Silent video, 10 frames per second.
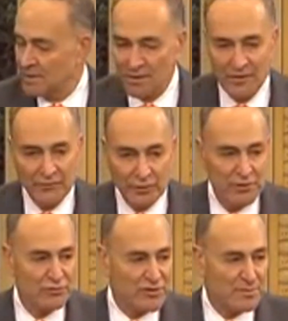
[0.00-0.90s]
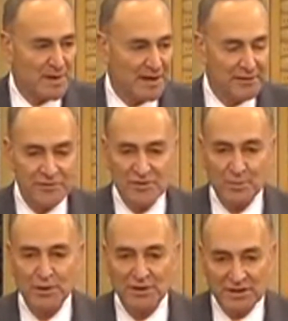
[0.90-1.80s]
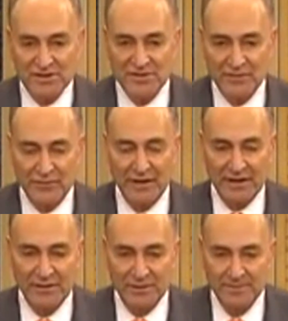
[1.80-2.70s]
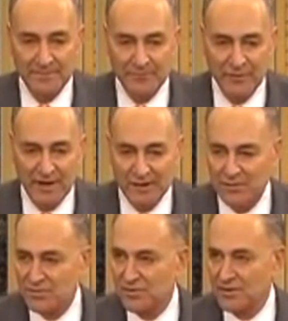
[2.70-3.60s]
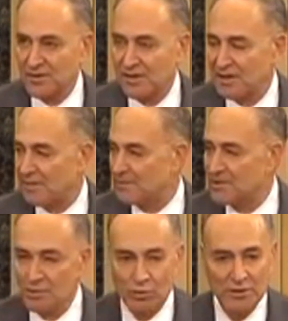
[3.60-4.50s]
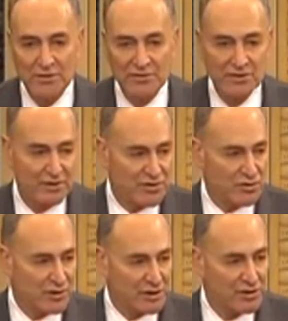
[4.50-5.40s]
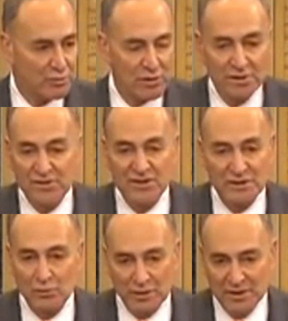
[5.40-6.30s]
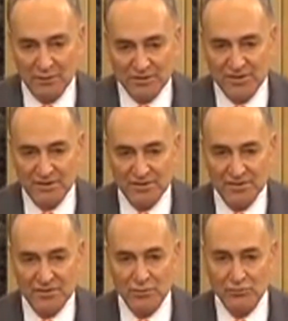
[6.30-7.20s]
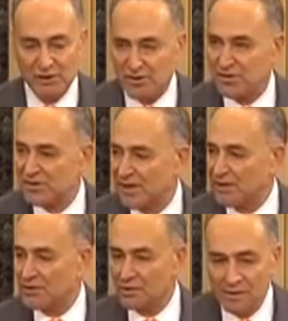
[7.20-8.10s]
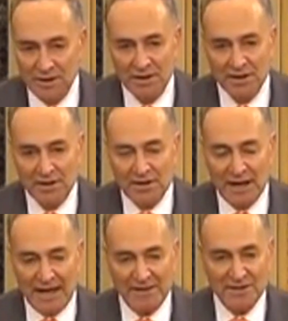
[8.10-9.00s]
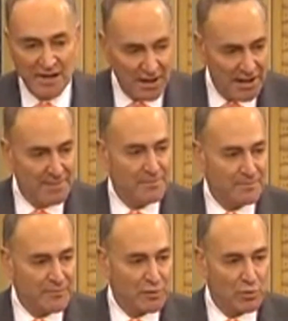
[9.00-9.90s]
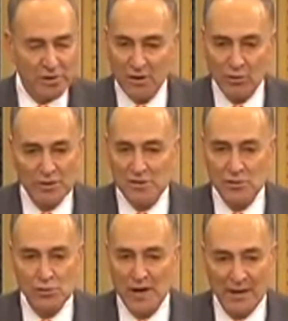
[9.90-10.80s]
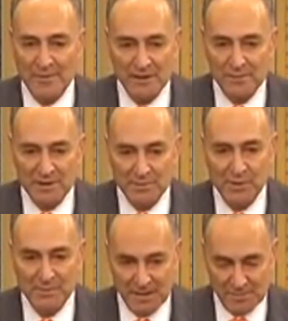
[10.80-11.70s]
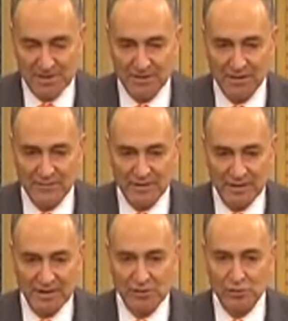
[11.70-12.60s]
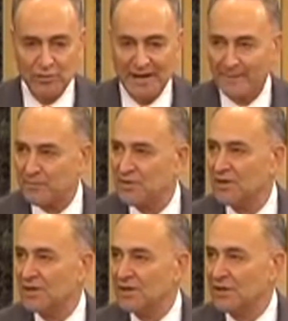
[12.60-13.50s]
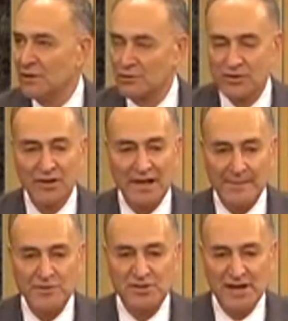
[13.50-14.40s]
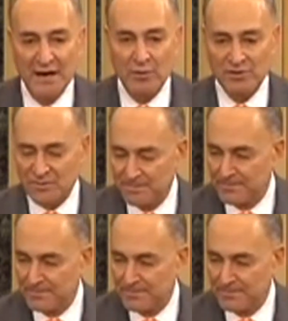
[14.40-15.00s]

the first responders, the police, the firefighters, the EMT workers, the construction workers, and the ordinary citizens who rushed to danger at a time when no one knew how many people might be living and entrapped in those collapsed towers.